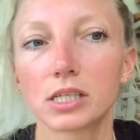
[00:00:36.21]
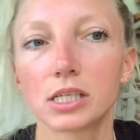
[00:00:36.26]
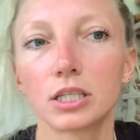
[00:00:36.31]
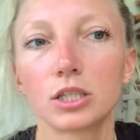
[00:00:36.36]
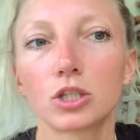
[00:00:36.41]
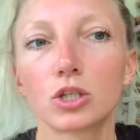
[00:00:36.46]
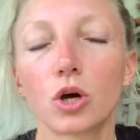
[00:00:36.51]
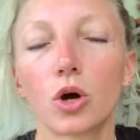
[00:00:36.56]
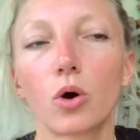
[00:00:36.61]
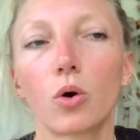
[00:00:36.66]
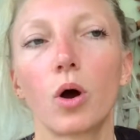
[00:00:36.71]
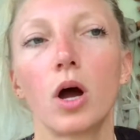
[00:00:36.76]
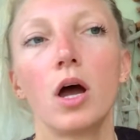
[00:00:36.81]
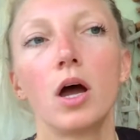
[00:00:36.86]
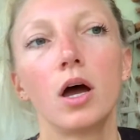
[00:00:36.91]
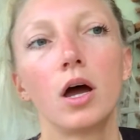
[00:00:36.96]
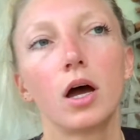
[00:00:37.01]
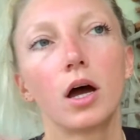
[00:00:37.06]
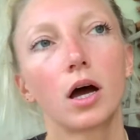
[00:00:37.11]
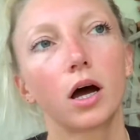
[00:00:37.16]
And so
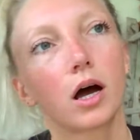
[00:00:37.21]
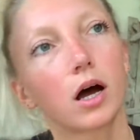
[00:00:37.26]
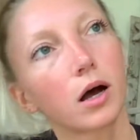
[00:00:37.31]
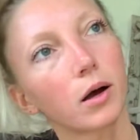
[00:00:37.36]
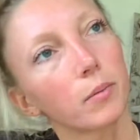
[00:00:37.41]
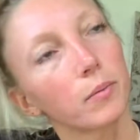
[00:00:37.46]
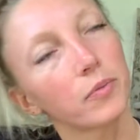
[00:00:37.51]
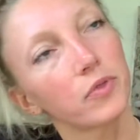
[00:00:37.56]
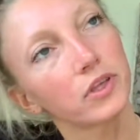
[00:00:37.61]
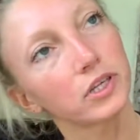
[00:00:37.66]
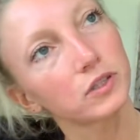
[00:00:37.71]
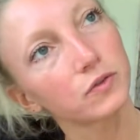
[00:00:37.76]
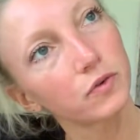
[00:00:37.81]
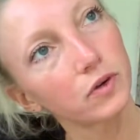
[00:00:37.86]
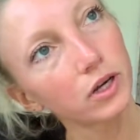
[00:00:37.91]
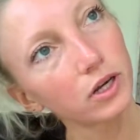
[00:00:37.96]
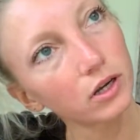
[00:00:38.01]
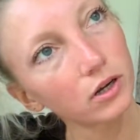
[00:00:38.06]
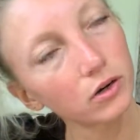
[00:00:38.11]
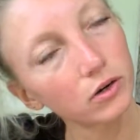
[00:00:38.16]
um, this
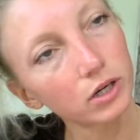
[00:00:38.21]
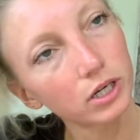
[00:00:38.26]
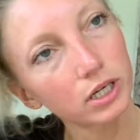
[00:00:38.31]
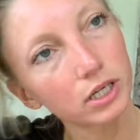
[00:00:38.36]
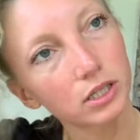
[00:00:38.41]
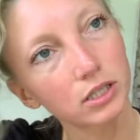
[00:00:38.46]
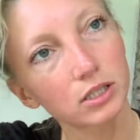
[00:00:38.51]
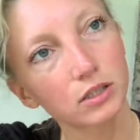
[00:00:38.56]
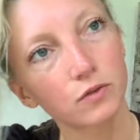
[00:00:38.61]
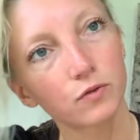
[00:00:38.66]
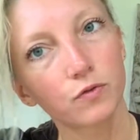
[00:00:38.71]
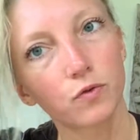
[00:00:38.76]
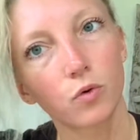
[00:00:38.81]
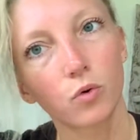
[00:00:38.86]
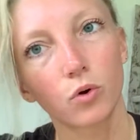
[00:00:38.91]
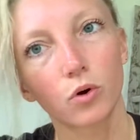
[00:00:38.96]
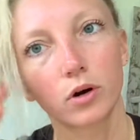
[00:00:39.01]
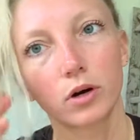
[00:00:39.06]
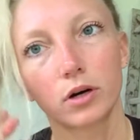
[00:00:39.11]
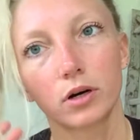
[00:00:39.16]
video is
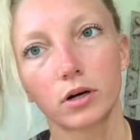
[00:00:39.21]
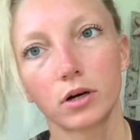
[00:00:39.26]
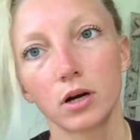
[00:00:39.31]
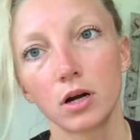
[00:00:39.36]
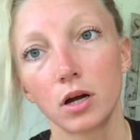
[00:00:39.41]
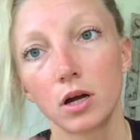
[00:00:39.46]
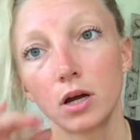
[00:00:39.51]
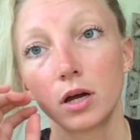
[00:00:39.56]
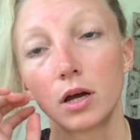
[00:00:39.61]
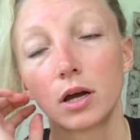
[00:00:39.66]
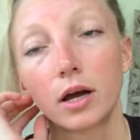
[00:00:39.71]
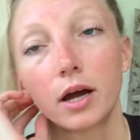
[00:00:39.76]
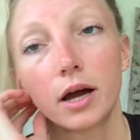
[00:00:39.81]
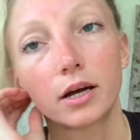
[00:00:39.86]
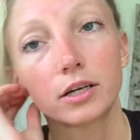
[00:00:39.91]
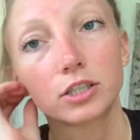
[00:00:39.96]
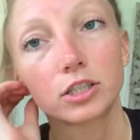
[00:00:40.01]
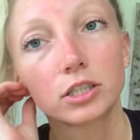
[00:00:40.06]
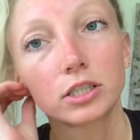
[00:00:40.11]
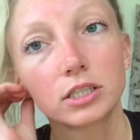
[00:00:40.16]
for
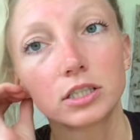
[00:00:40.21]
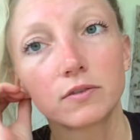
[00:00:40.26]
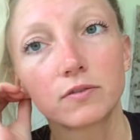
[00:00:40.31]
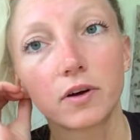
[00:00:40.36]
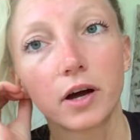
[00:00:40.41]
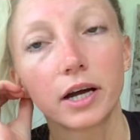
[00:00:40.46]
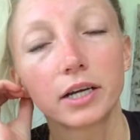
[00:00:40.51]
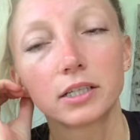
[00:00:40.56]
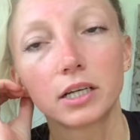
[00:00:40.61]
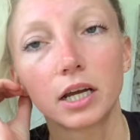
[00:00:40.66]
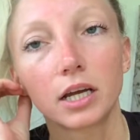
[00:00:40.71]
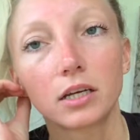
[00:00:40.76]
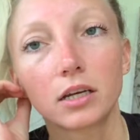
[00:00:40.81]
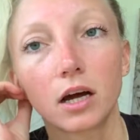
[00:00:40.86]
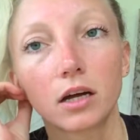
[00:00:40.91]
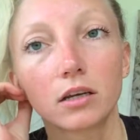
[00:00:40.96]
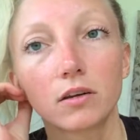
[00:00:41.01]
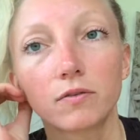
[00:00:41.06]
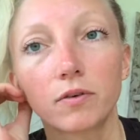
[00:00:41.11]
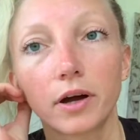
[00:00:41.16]
actually defined and
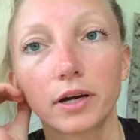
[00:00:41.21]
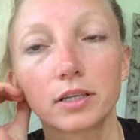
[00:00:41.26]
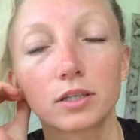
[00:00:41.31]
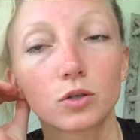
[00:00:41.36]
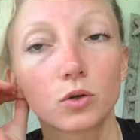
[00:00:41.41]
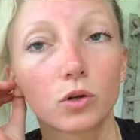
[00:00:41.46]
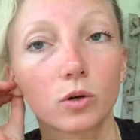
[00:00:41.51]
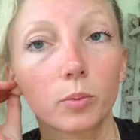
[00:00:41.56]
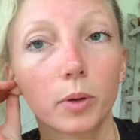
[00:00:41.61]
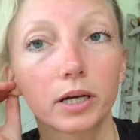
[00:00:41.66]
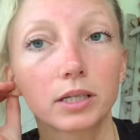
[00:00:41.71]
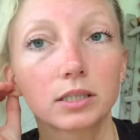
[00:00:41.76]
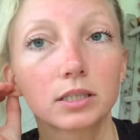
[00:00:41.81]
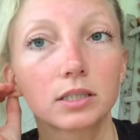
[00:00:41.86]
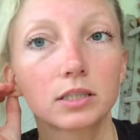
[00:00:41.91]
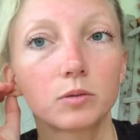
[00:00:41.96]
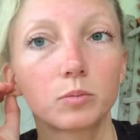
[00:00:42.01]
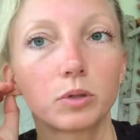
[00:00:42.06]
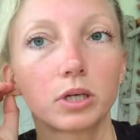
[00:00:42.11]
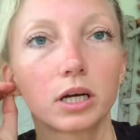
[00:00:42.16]
undefined solar
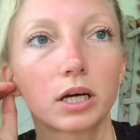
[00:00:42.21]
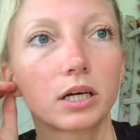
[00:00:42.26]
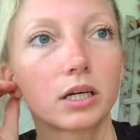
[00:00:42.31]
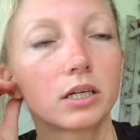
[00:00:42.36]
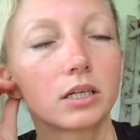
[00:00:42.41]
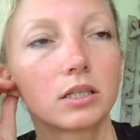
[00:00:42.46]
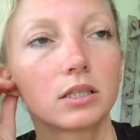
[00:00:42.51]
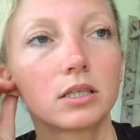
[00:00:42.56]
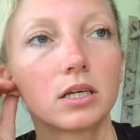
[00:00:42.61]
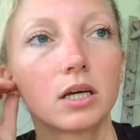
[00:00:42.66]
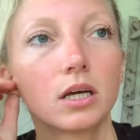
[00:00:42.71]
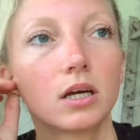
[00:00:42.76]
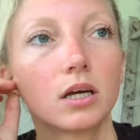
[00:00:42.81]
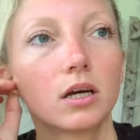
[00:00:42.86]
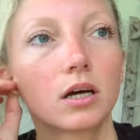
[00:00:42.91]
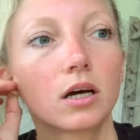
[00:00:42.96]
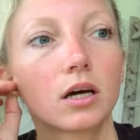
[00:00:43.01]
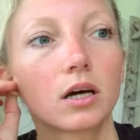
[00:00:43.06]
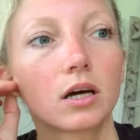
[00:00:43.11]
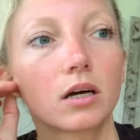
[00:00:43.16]
plexus because
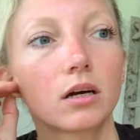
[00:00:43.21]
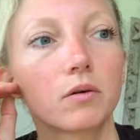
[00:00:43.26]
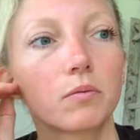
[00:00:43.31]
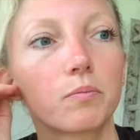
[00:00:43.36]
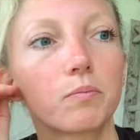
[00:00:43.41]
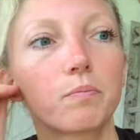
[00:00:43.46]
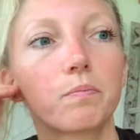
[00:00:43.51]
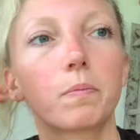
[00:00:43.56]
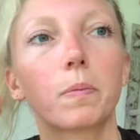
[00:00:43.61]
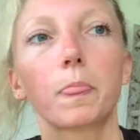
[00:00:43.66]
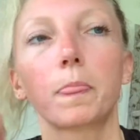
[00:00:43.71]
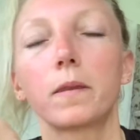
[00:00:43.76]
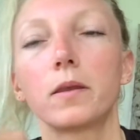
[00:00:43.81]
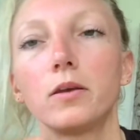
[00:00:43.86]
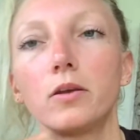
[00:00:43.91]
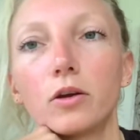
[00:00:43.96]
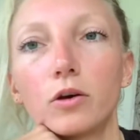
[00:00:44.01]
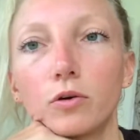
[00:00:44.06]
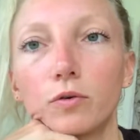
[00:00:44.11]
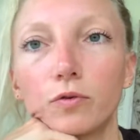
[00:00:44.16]
um,
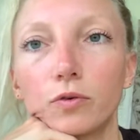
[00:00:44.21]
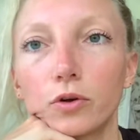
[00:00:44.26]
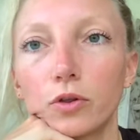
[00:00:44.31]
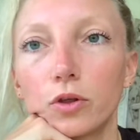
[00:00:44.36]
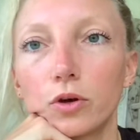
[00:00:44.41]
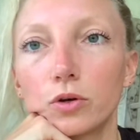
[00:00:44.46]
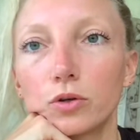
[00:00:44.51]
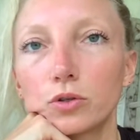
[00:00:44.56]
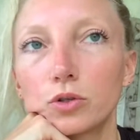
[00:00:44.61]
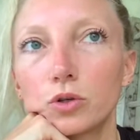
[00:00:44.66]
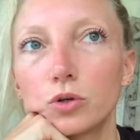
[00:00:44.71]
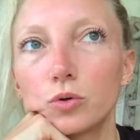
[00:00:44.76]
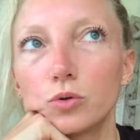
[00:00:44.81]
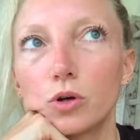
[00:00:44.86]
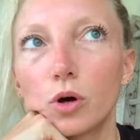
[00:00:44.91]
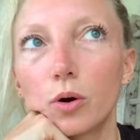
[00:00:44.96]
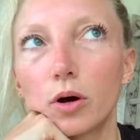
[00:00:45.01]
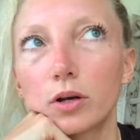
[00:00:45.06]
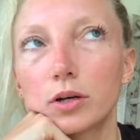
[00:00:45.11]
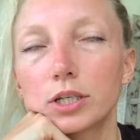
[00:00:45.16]
you know for those who
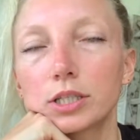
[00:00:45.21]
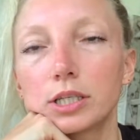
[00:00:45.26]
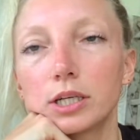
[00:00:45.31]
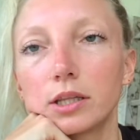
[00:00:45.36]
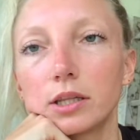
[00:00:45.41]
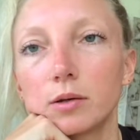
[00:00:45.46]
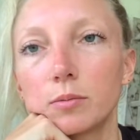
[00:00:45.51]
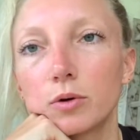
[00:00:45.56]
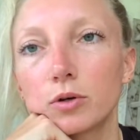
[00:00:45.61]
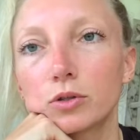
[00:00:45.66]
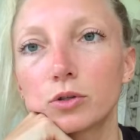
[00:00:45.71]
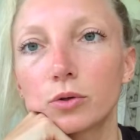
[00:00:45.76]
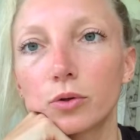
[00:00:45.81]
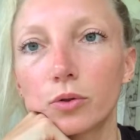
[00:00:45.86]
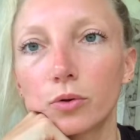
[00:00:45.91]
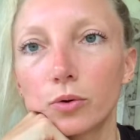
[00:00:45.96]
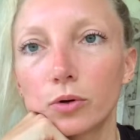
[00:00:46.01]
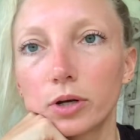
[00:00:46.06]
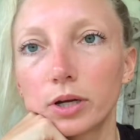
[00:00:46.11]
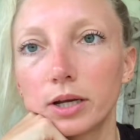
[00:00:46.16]
don't understand the emotional
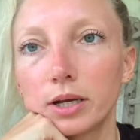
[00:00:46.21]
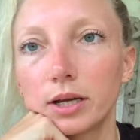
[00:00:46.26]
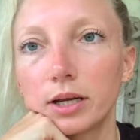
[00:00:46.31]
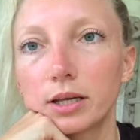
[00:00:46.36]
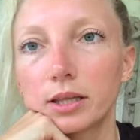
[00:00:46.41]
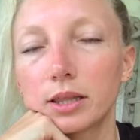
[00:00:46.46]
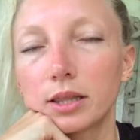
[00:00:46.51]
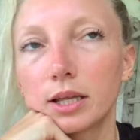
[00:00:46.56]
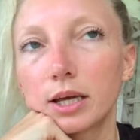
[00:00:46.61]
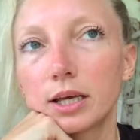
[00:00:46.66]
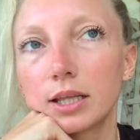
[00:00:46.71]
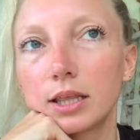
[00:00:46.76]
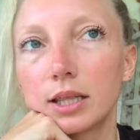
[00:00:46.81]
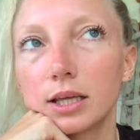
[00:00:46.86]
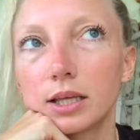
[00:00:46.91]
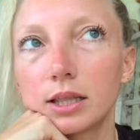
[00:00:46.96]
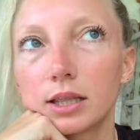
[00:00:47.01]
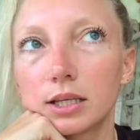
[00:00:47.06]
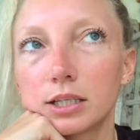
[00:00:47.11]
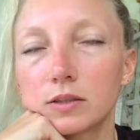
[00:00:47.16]
authority I
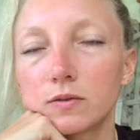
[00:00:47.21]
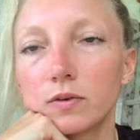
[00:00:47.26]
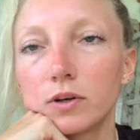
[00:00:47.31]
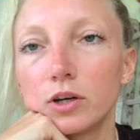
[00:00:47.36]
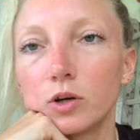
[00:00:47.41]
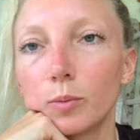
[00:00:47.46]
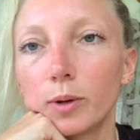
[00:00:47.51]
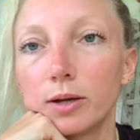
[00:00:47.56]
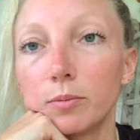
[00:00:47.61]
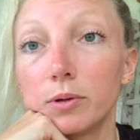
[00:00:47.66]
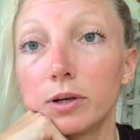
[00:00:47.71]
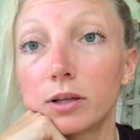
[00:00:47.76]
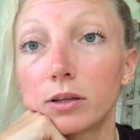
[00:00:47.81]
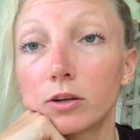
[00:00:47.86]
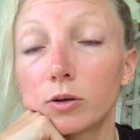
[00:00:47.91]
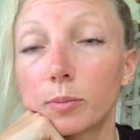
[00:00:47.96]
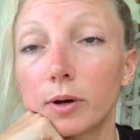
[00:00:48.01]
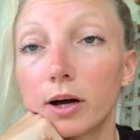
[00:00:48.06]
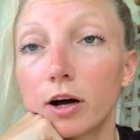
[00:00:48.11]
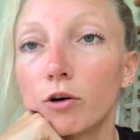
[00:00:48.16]
think this video may be a
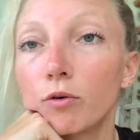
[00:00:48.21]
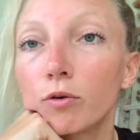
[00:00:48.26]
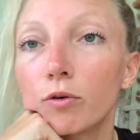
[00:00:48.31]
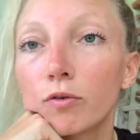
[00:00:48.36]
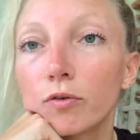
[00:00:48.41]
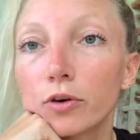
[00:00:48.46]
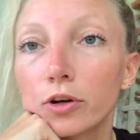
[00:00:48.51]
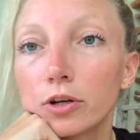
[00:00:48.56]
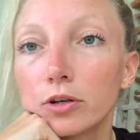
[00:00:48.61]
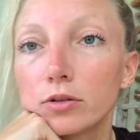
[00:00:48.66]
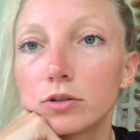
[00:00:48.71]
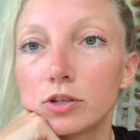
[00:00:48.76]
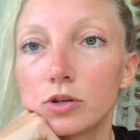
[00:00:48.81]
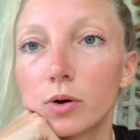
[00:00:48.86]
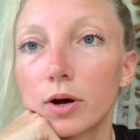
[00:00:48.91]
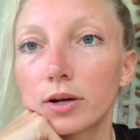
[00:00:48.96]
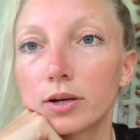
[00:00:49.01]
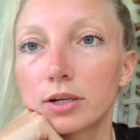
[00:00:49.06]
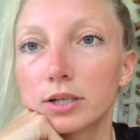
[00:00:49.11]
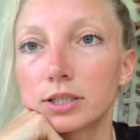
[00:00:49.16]
little bit helpful for you to
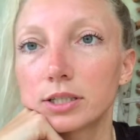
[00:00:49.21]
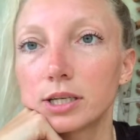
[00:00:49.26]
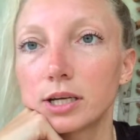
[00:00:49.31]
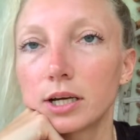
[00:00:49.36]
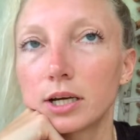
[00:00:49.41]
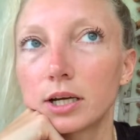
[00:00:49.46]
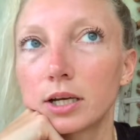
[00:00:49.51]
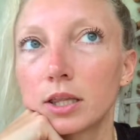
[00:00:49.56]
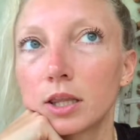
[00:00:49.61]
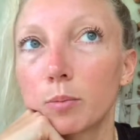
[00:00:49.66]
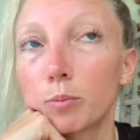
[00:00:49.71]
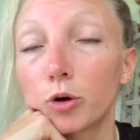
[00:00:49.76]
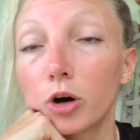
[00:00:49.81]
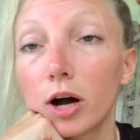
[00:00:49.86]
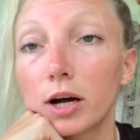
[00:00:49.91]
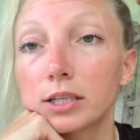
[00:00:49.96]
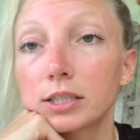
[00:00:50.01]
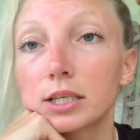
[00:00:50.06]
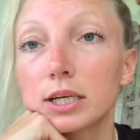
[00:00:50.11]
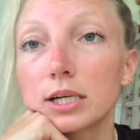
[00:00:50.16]
understand the
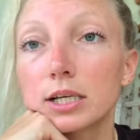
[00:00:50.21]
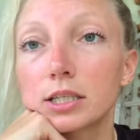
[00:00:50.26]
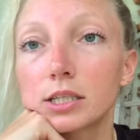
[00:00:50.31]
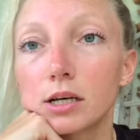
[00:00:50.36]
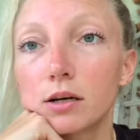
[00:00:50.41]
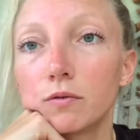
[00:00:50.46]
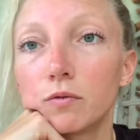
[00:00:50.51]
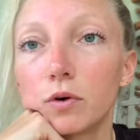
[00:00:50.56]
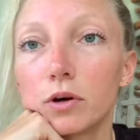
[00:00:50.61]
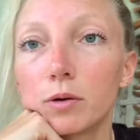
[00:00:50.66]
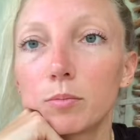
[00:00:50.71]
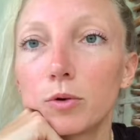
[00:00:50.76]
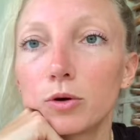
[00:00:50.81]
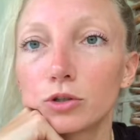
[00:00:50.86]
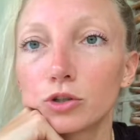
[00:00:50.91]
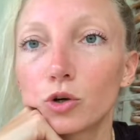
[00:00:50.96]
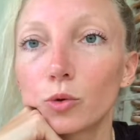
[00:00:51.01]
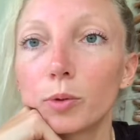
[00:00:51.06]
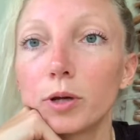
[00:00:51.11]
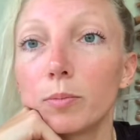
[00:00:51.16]
process of what
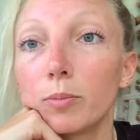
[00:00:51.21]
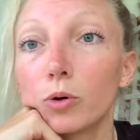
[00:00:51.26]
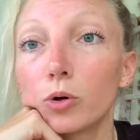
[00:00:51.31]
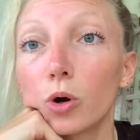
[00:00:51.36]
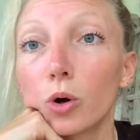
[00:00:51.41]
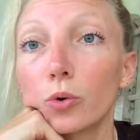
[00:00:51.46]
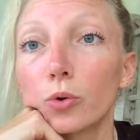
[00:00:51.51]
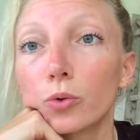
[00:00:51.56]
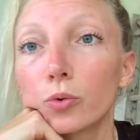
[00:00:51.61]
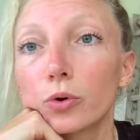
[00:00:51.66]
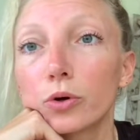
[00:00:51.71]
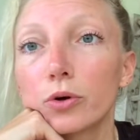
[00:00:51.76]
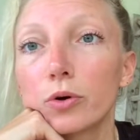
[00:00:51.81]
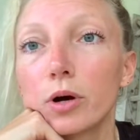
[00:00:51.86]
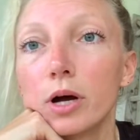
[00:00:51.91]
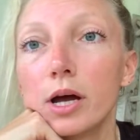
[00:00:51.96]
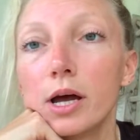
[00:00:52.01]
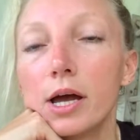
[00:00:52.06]
emotional people go through